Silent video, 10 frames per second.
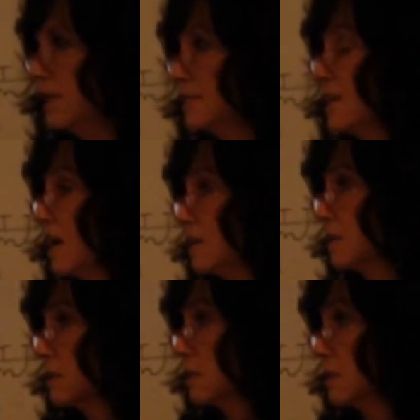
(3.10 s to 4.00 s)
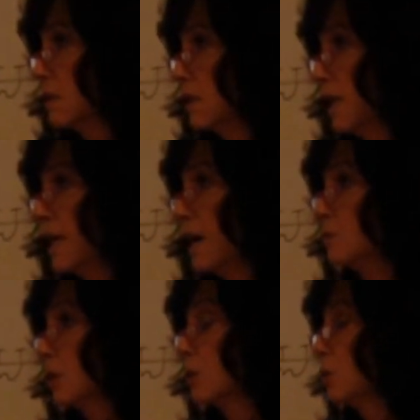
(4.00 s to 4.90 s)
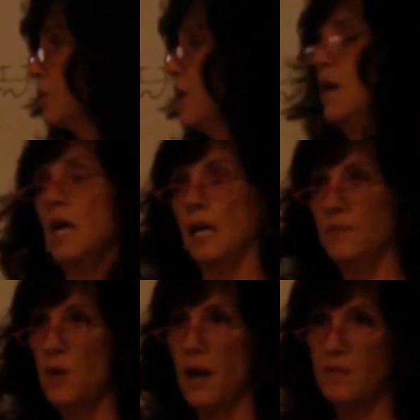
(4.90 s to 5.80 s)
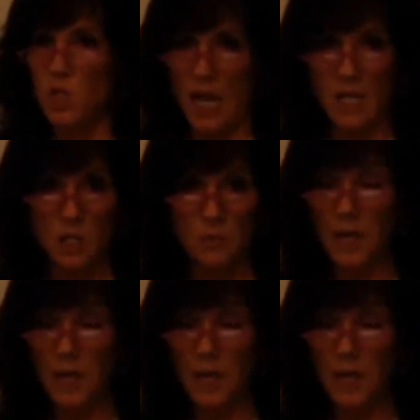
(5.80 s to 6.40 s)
It does. It comes unglued. If you have a change in